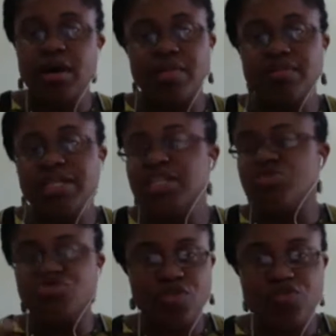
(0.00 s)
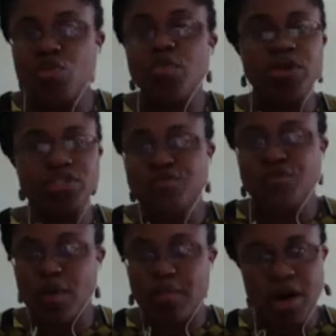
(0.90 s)
industrial robots
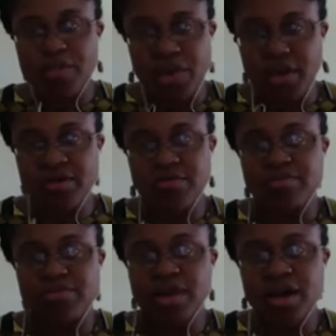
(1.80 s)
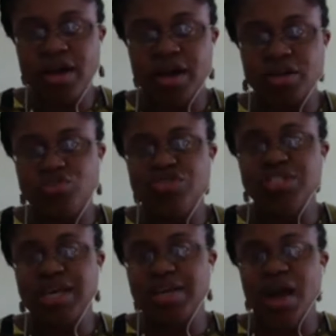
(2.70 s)
from other countries
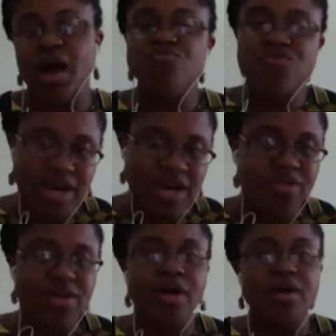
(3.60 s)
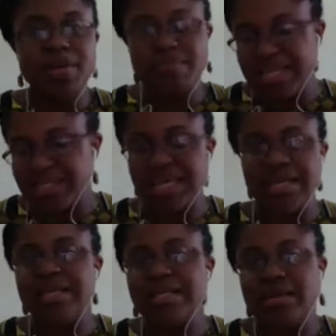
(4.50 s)
and are running them and
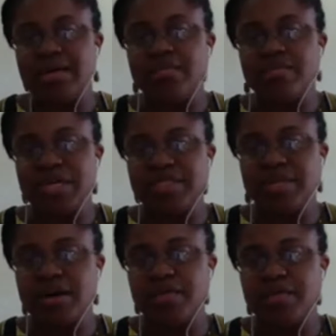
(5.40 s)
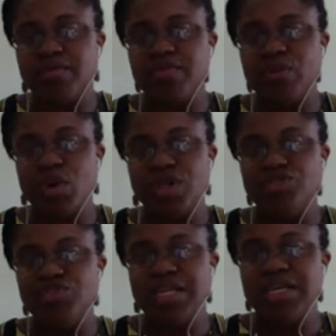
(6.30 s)
maintaining them, but no one's
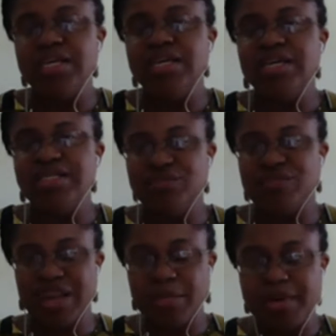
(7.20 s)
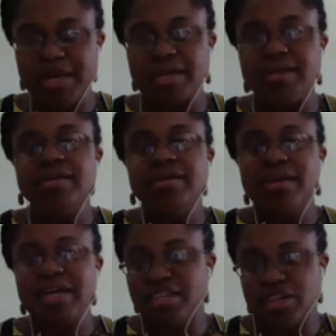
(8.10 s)
really developing
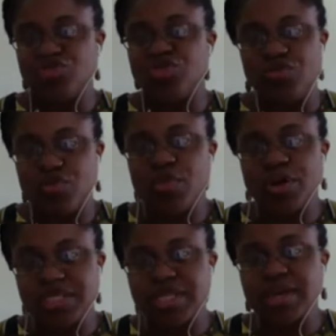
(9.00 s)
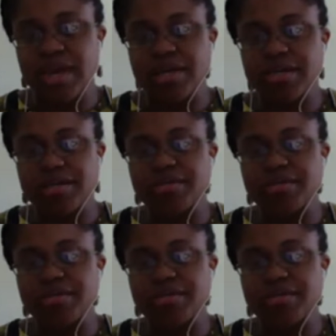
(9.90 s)
industrial robots in Ghana.